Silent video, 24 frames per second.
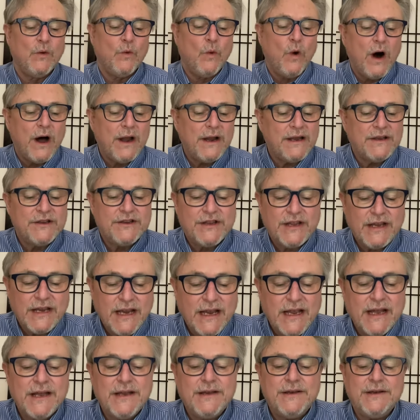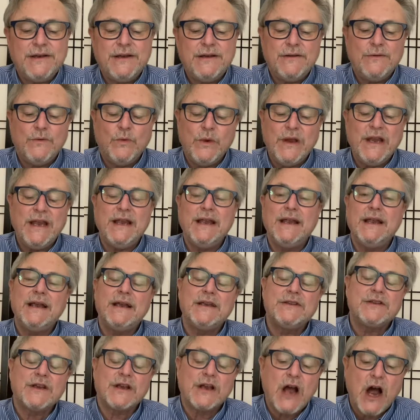What is the end we
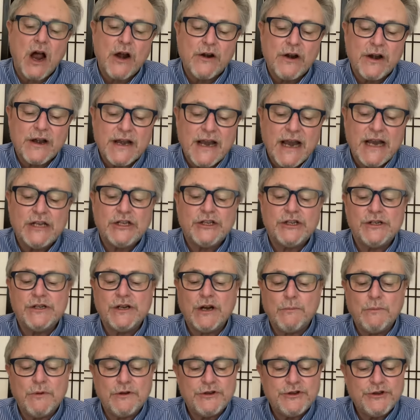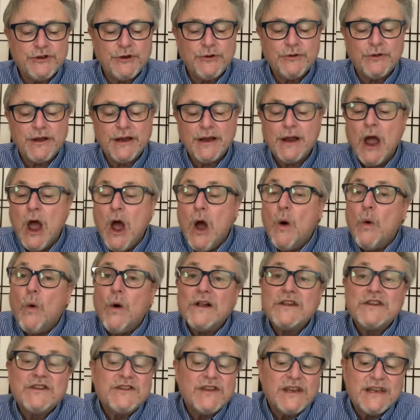as a congregation are pursuing?
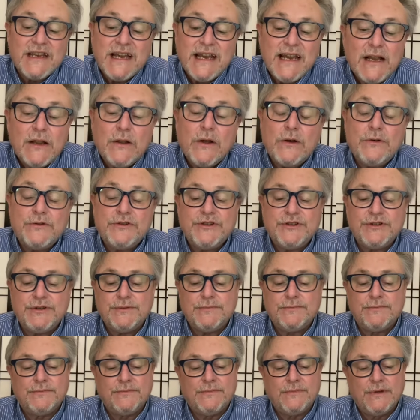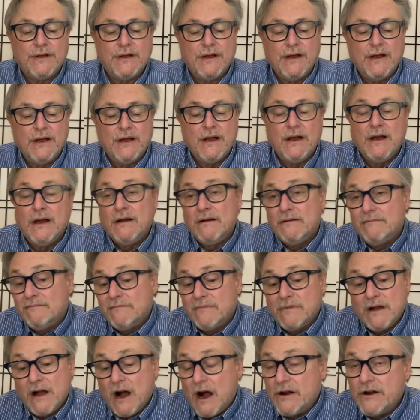What's the telos?
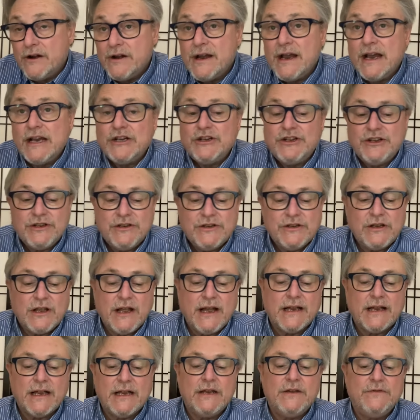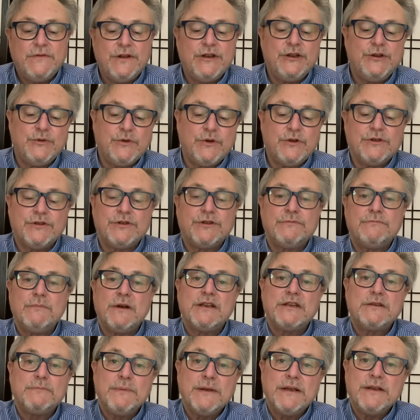Congregations, like individuals,
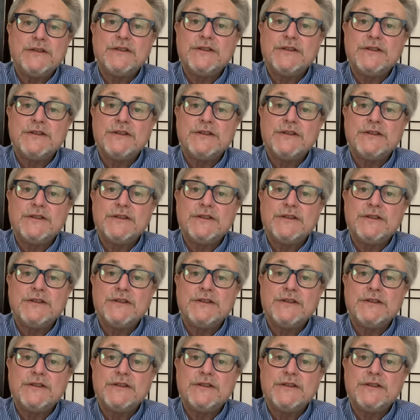must be